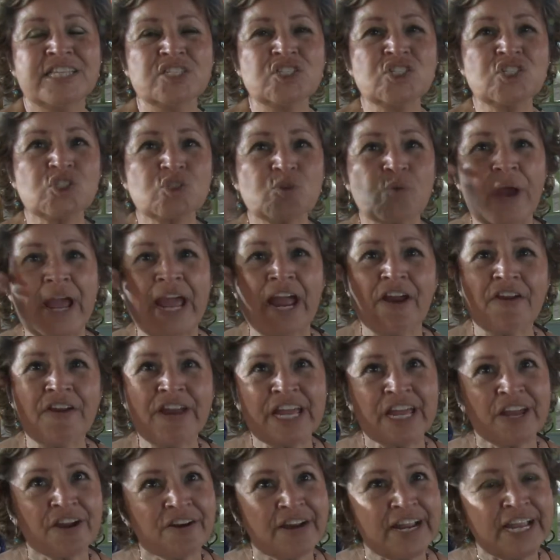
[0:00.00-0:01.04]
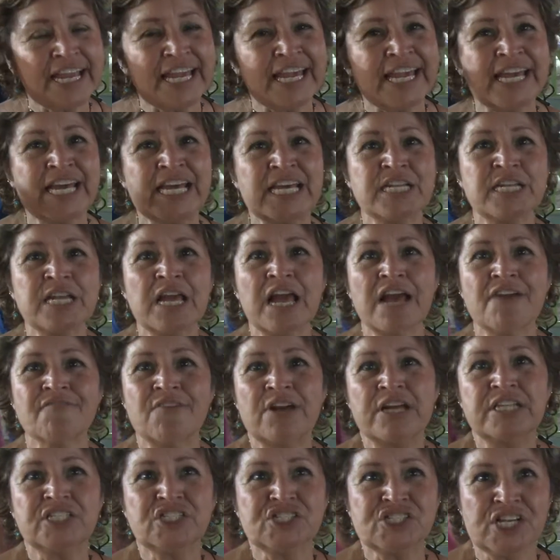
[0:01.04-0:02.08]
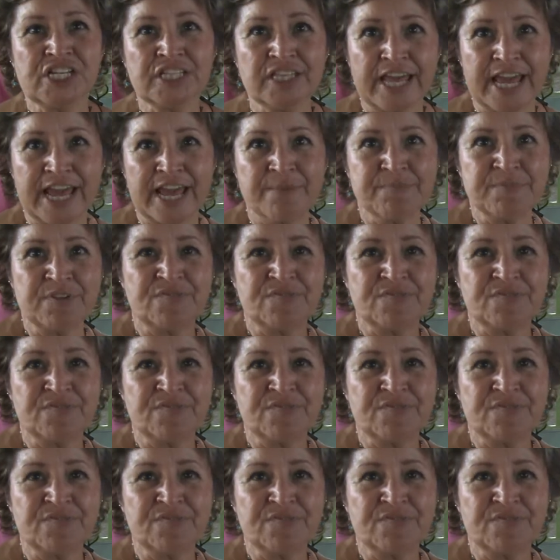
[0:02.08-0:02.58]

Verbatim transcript: the square here in Chelem,